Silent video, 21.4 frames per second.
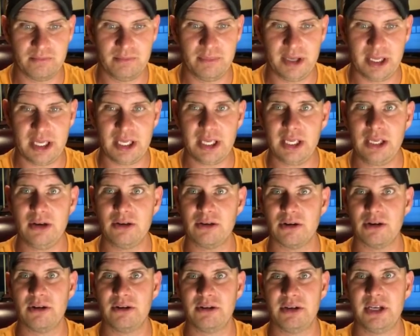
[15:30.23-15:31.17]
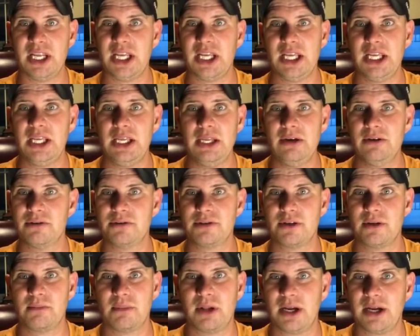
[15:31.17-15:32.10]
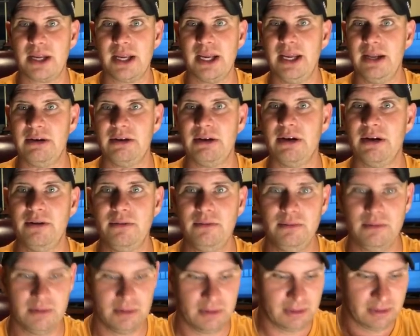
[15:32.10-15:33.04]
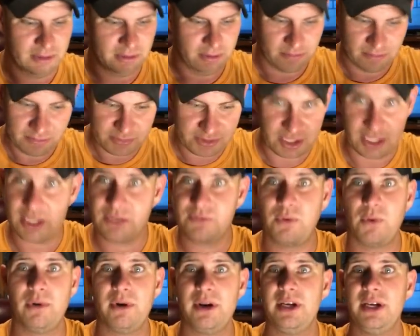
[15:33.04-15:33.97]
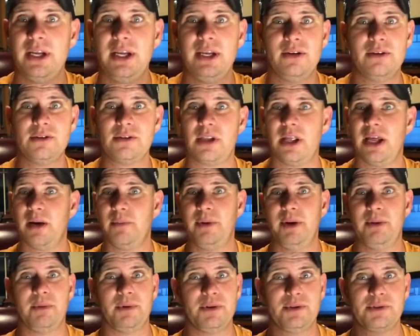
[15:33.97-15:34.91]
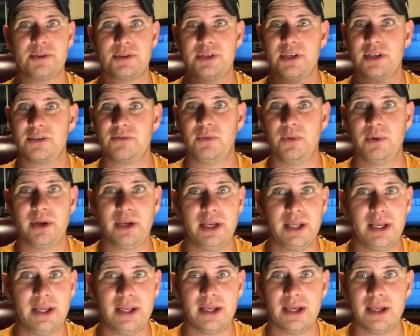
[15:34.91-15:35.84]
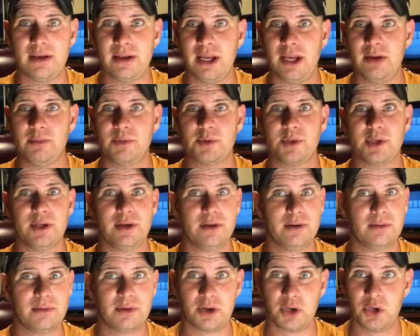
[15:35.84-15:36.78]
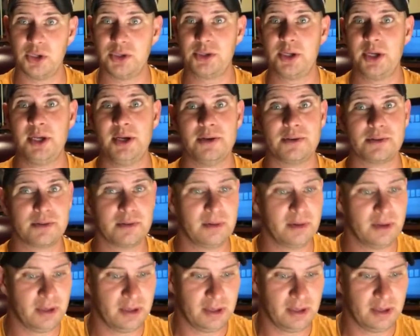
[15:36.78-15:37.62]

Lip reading: B or a D or something like that, you know. 640D, there's a lot of people use a 640D yet, cable skidder, good skidders.